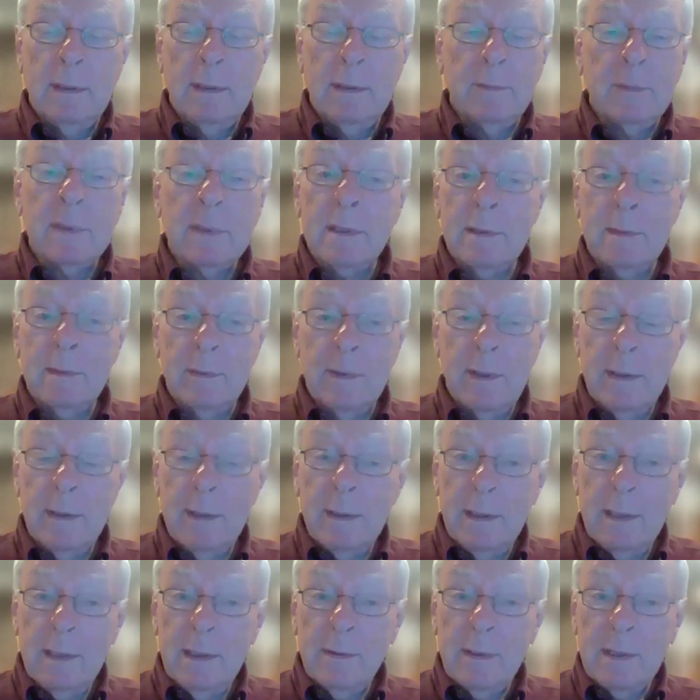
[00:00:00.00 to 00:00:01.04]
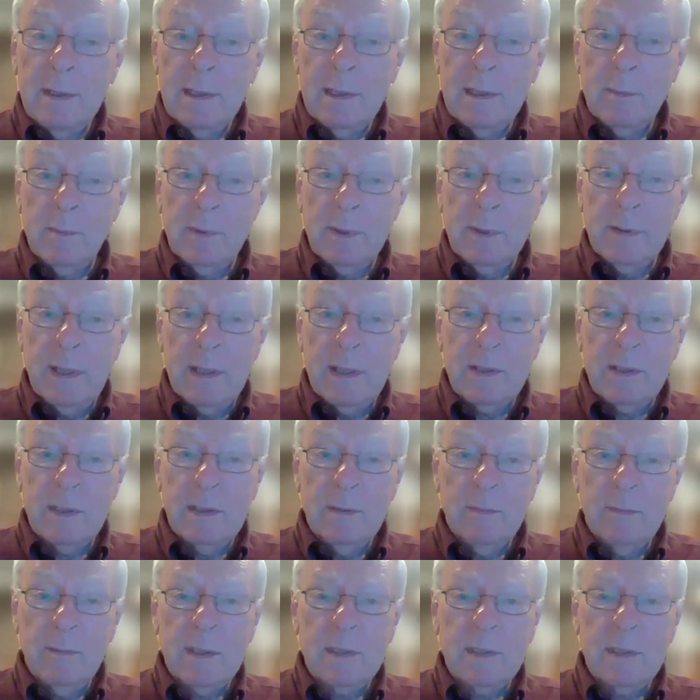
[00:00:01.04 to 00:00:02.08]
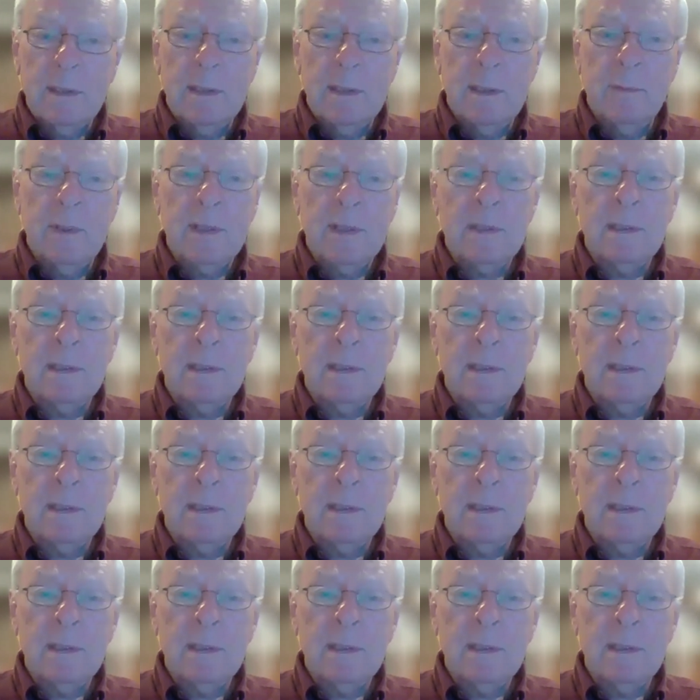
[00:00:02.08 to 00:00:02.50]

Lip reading: it was an interesting progression. It wasn't